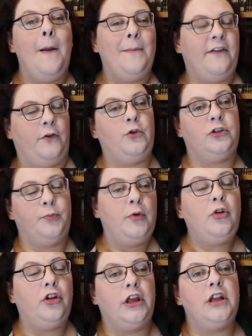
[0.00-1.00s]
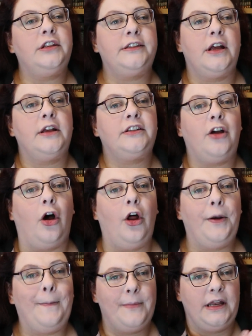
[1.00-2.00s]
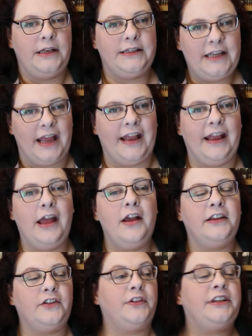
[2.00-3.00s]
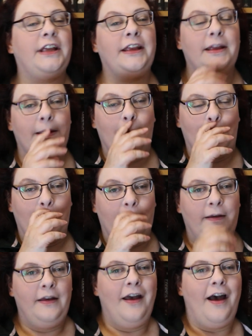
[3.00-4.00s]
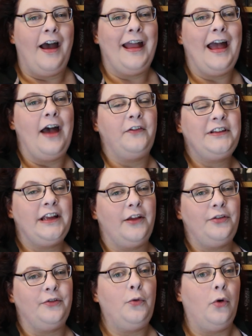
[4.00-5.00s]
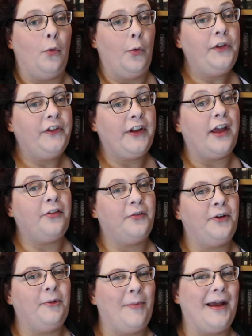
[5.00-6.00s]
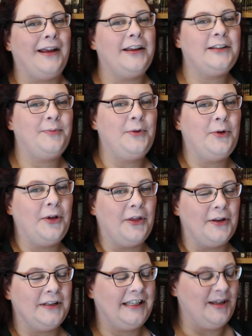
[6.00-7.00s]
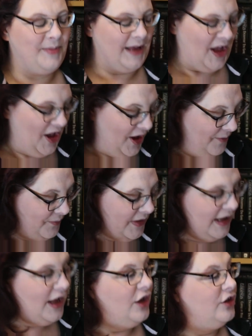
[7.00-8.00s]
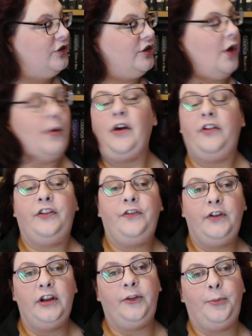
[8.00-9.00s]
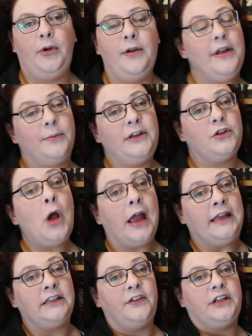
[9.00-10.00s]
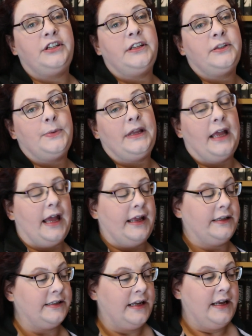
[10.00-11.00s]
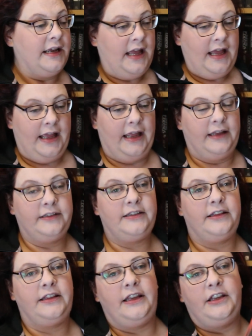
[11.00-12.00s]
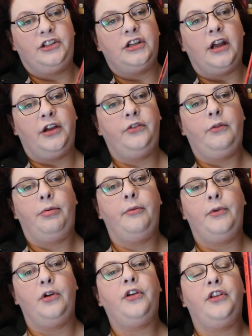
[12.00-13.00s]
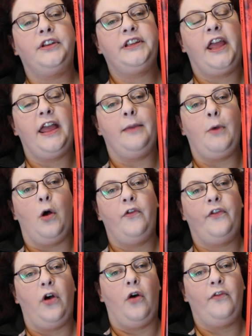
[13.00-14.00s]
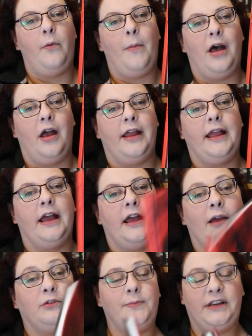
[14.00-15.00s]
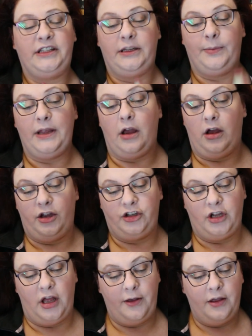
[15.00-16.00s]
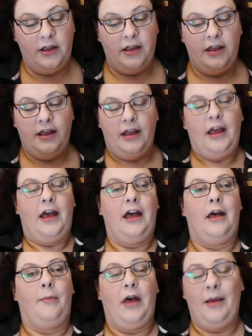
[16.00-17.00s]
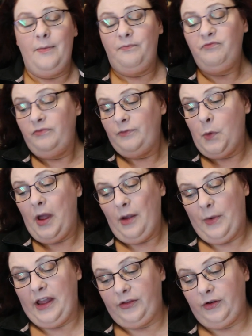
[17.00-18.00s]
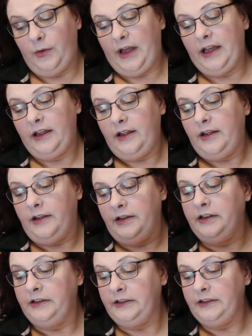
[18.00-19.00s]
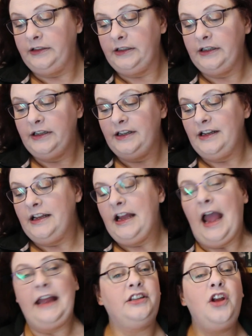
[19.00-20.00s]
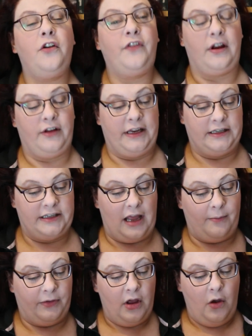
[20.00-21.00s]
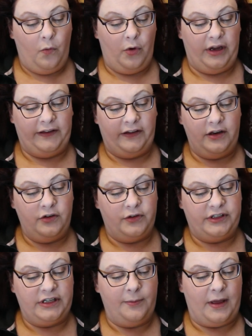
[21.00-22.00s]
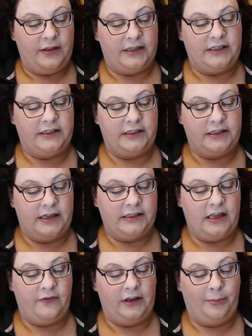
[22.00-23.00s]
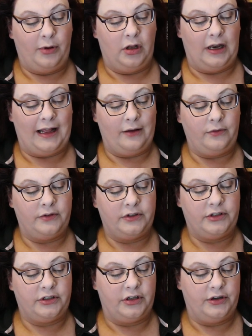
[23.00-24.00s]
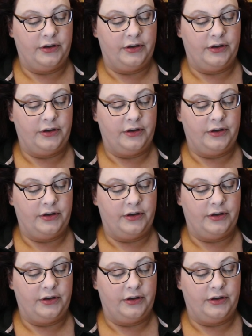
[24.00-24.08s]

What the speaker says: before Spookathon starts on Monday, as obviously I have to get through, or want to get through, my Spookathon TBR. So, the first book I'm going to be trying to finish this weekend is the Jack the Ripper book that came off of my, out of my TBR jar. I'm quite a way through it. It's not very in-depth. What is interesting about this is it does have little pull-outs